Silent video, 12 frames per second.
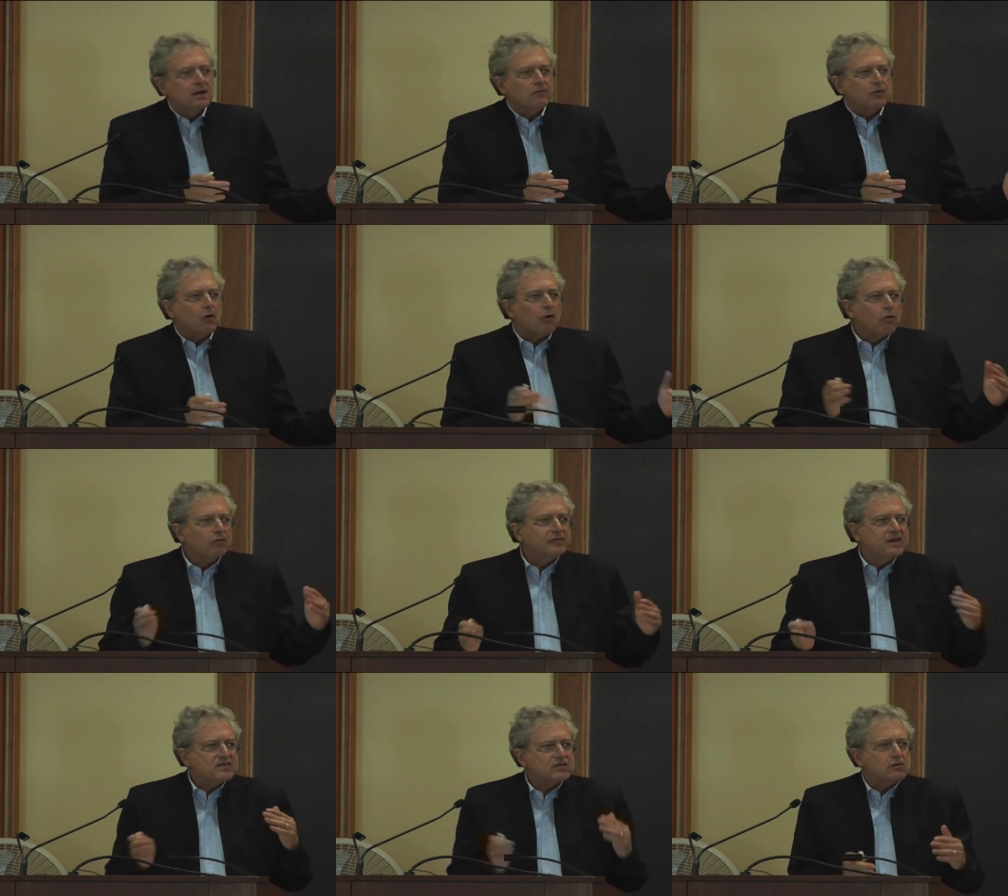the whole
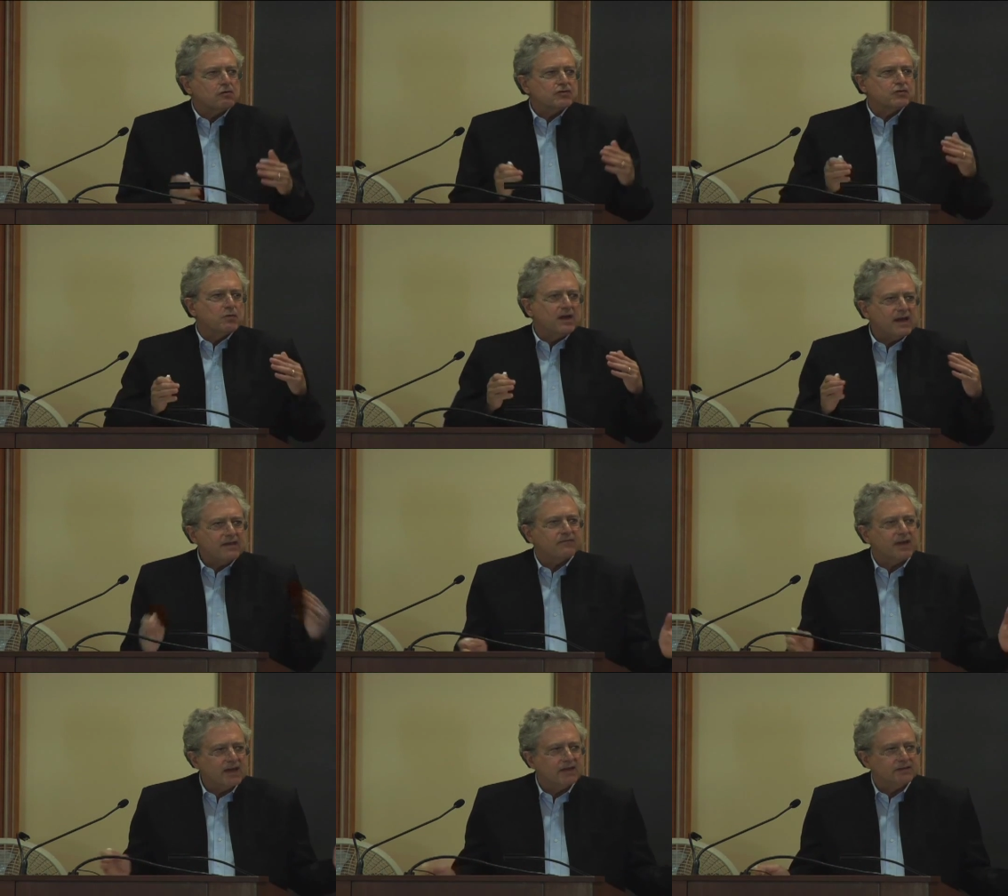discourse we live
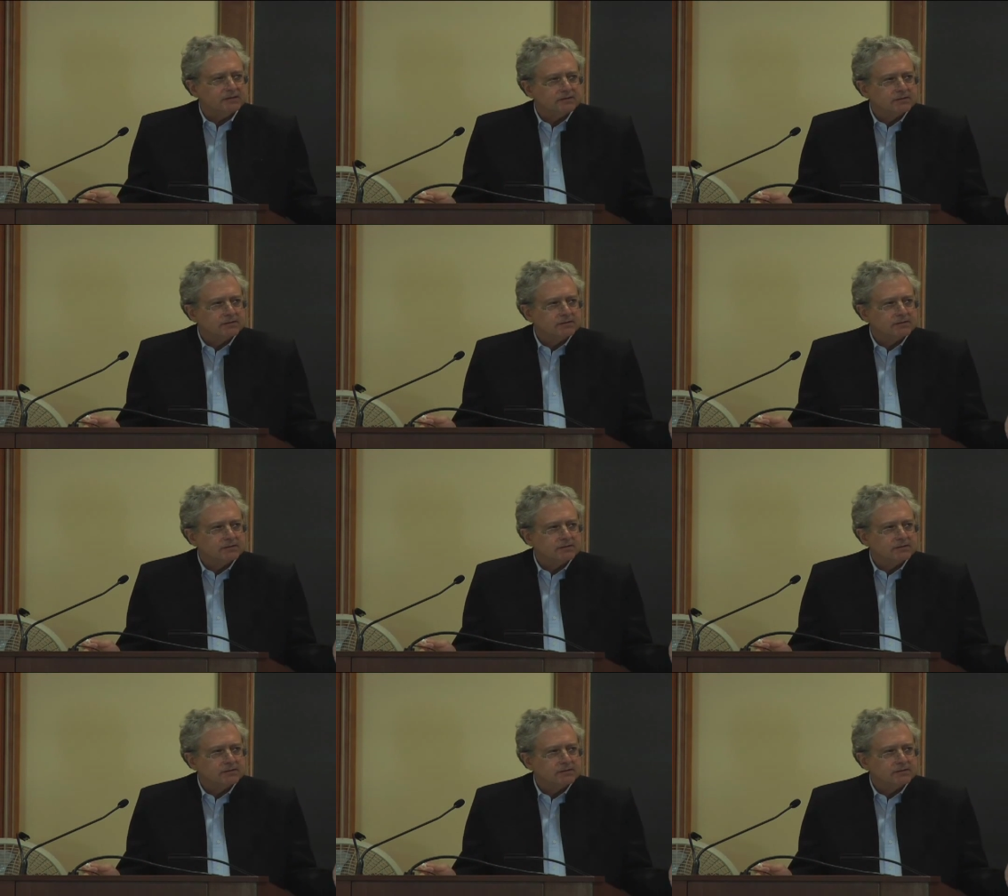in.